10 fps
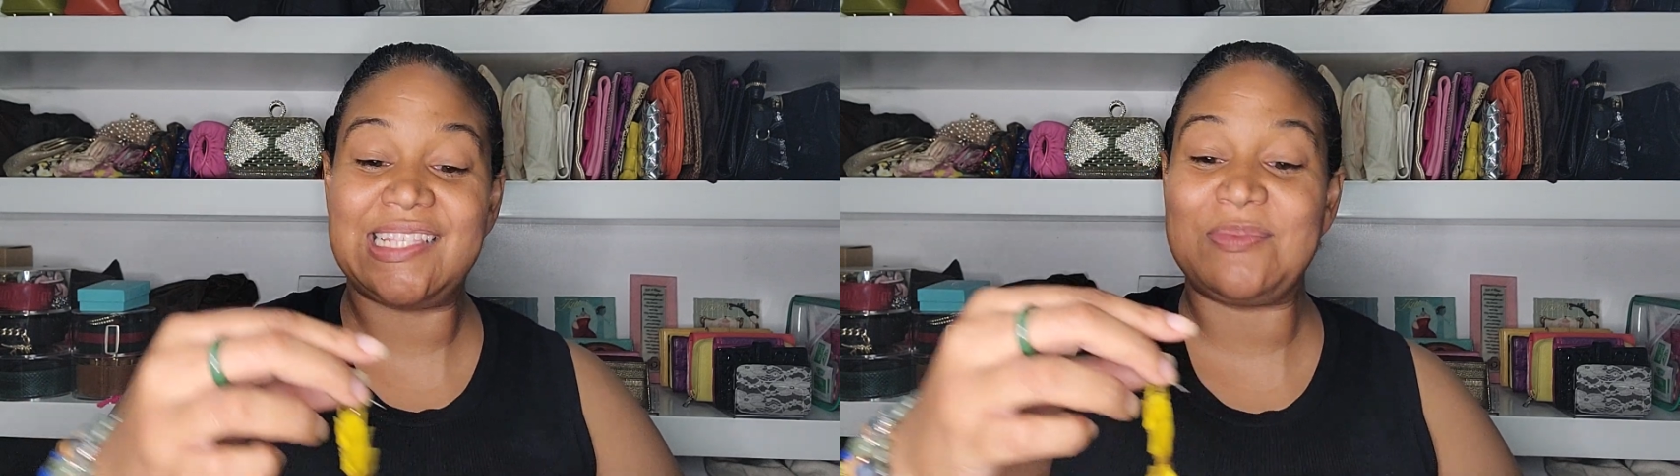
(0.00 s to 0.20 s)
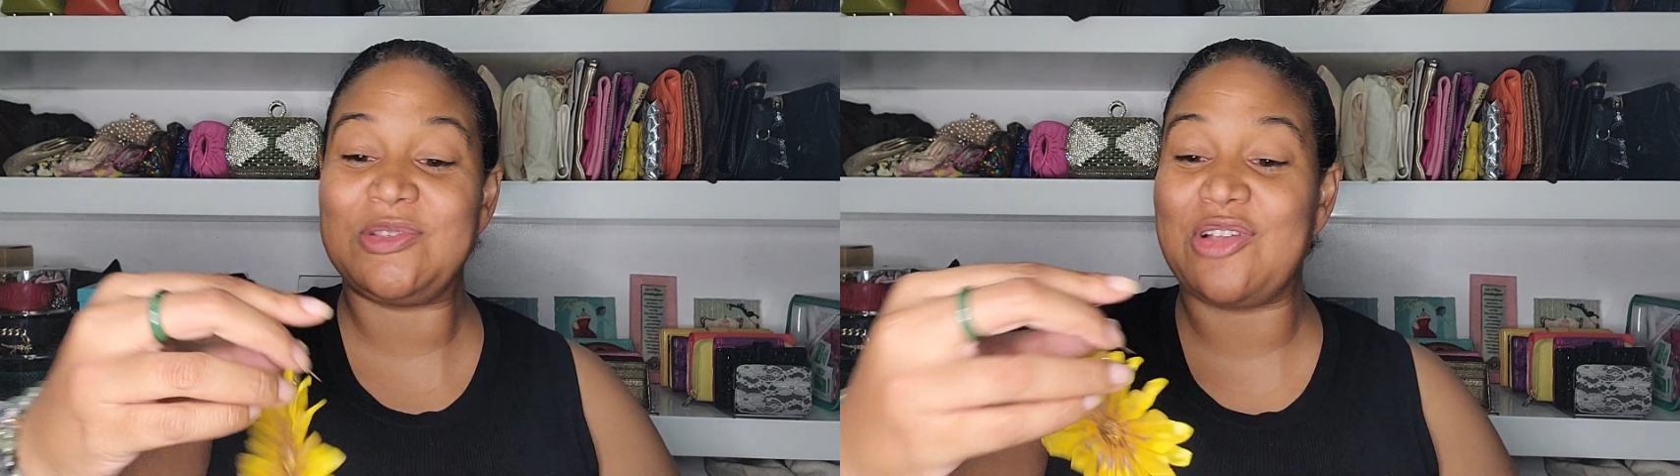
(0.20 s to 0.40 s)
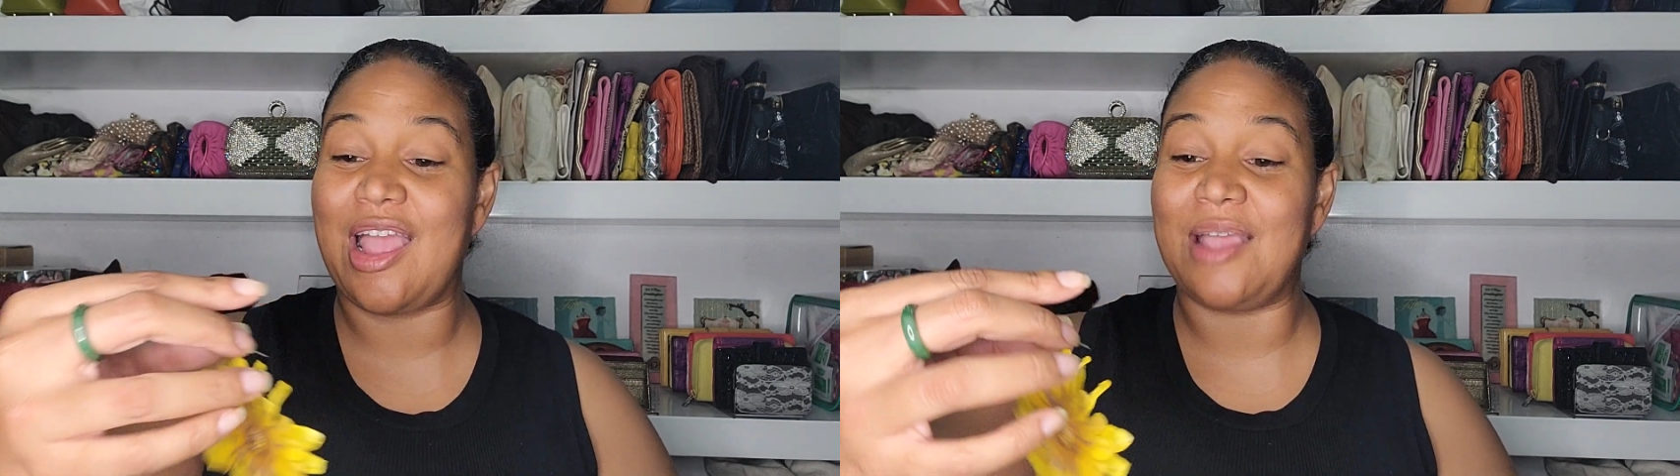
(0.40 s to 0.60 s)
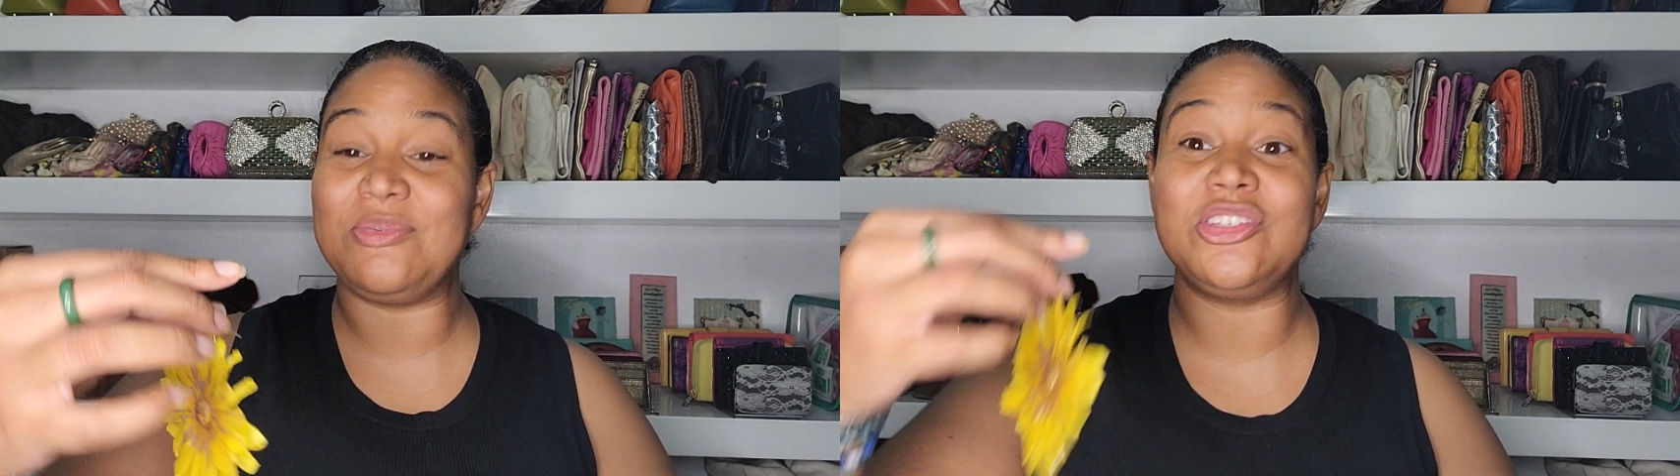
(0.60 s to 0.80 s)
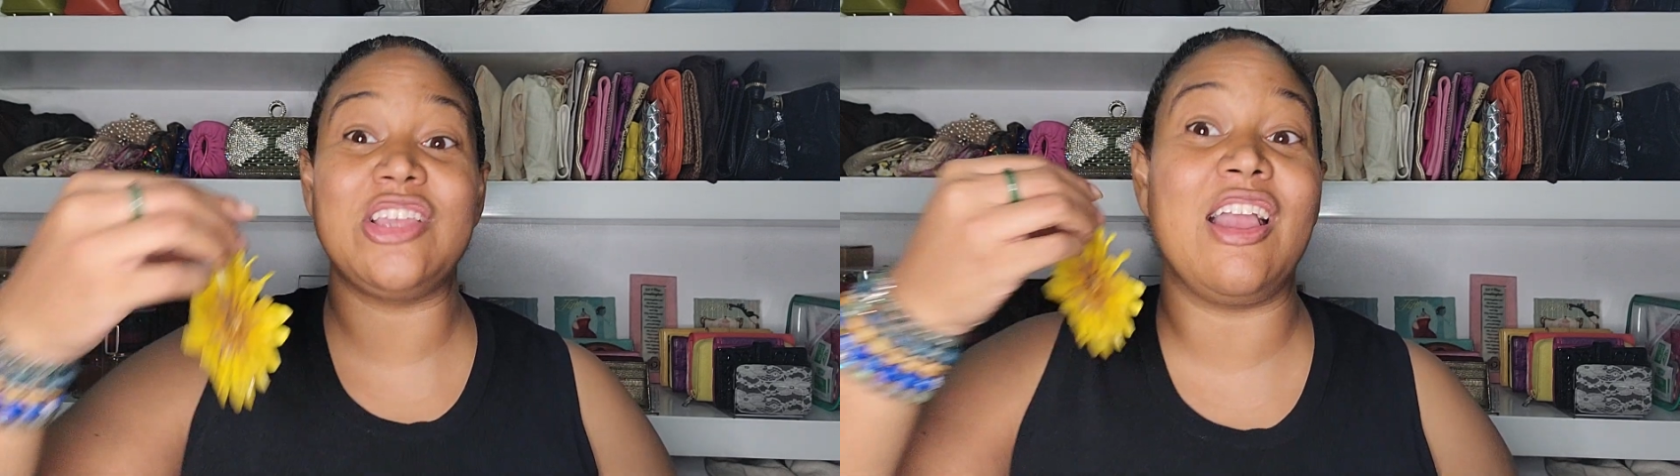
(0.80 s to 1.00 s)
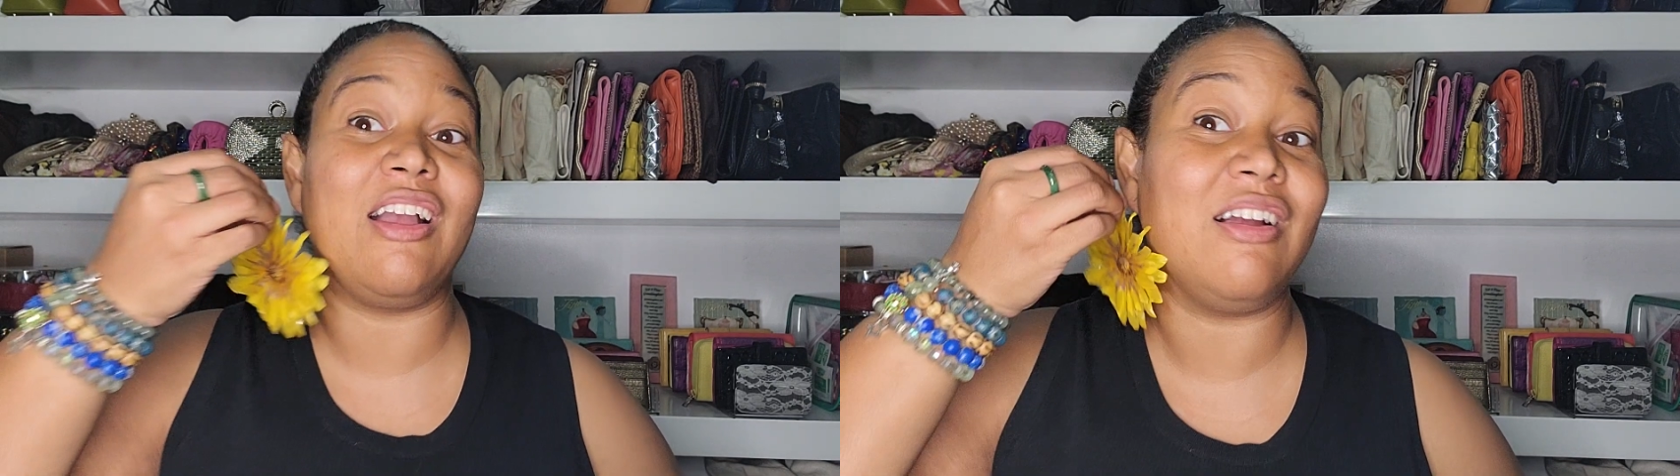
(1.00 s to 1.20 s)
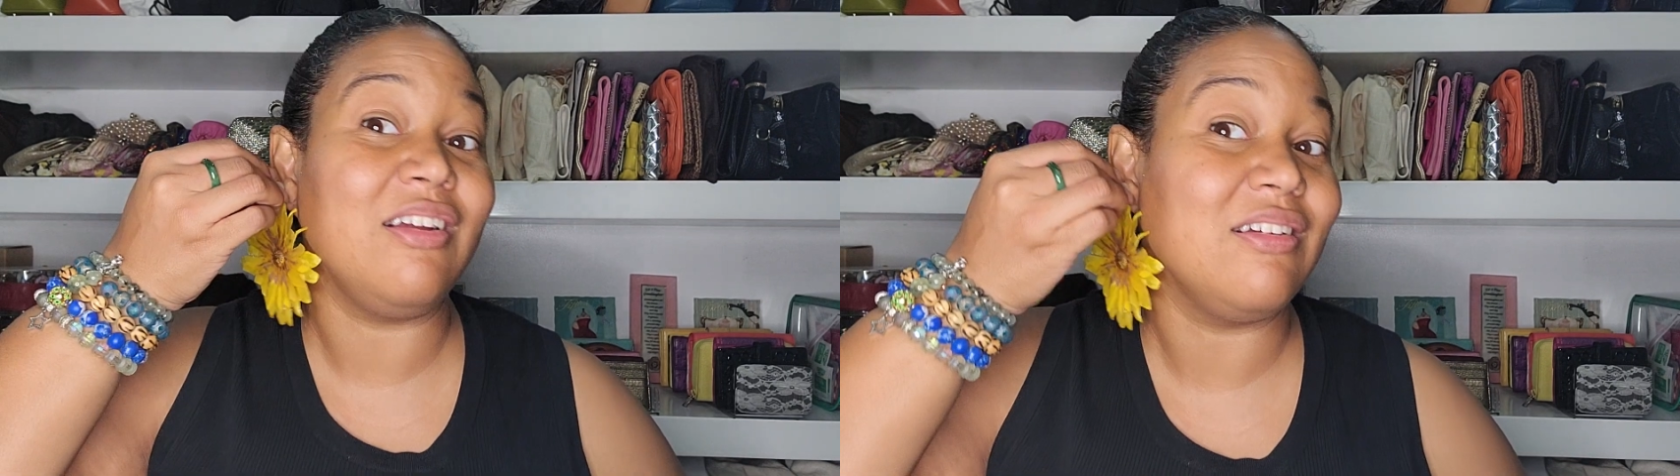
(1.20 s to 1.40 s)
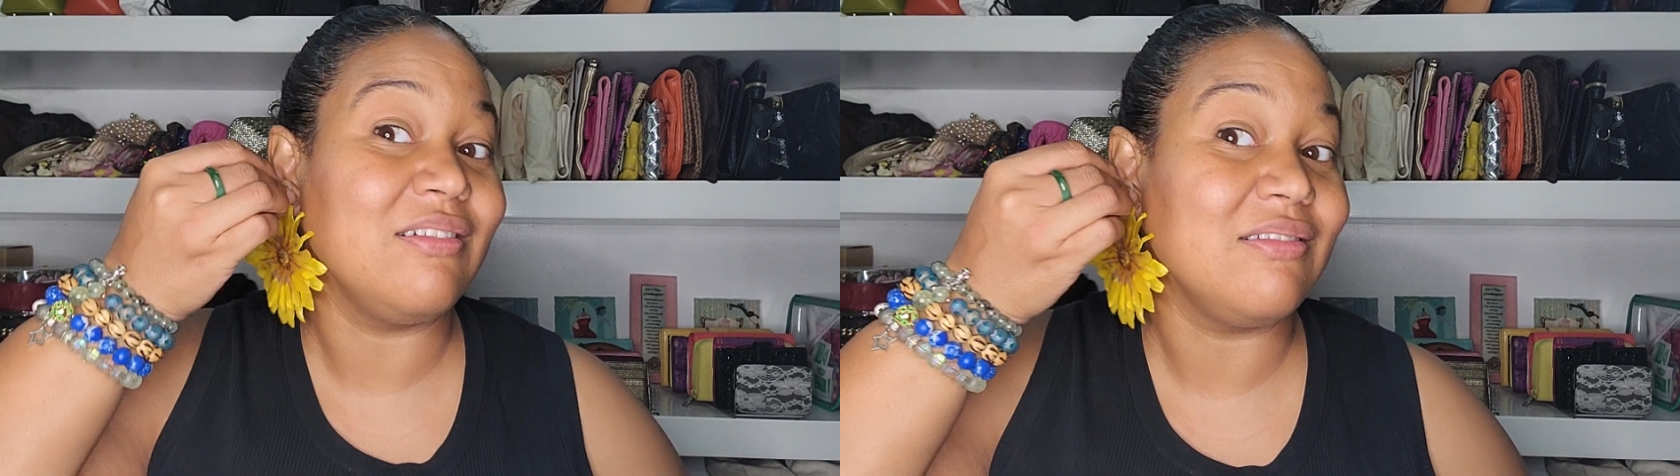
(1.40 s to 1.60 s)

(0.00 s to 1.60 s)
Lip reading: subscribe, share,